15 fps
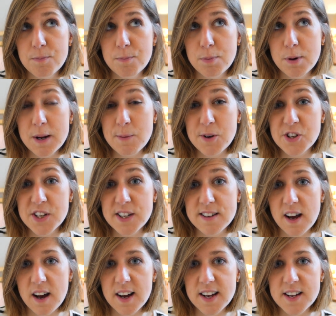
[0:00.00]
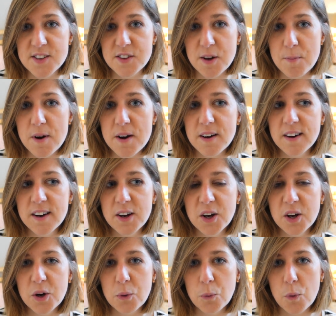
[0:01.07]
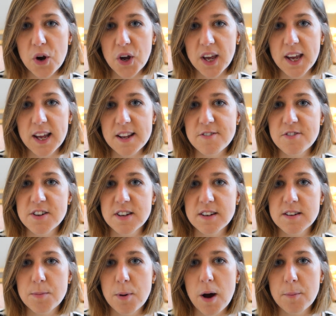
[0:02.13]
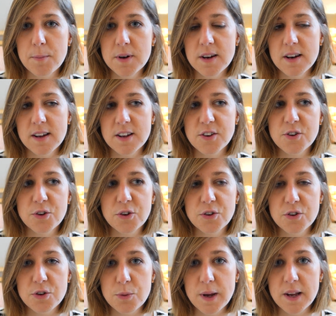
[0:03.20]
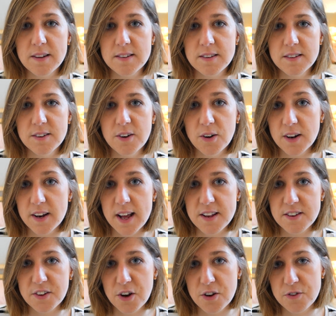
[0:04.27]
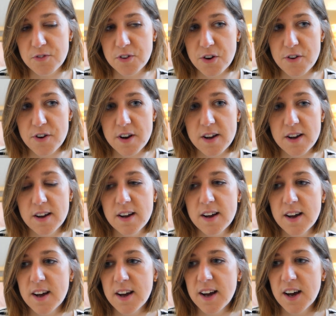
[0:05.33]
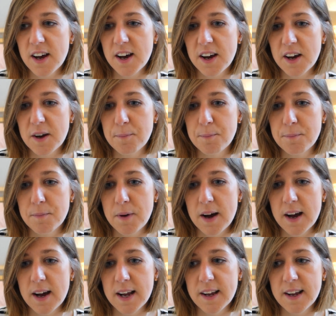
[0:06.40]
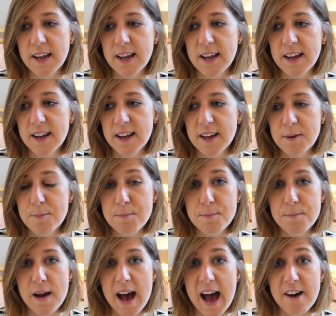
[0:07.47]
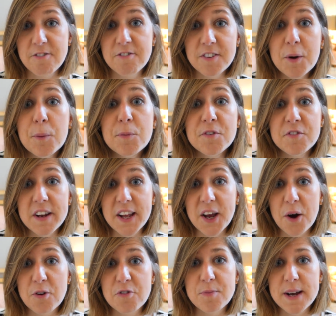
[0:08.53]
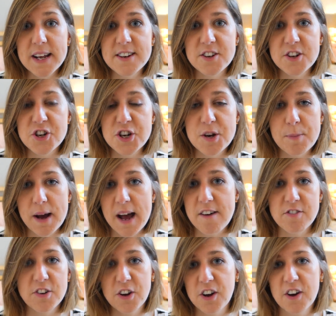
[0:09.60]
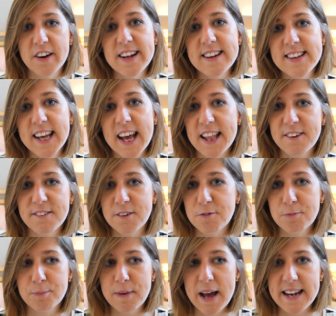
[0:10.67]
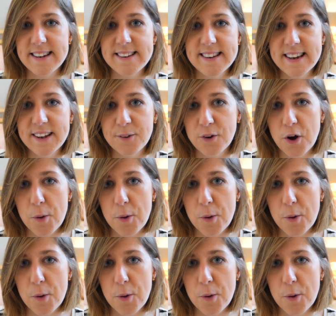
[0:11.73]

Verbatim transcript: pretty much the entire summer working in the physics department. I took 2 weeks holiday to go to Florida. I have filmed a video of my internship, but I haven't cut it together or edited it or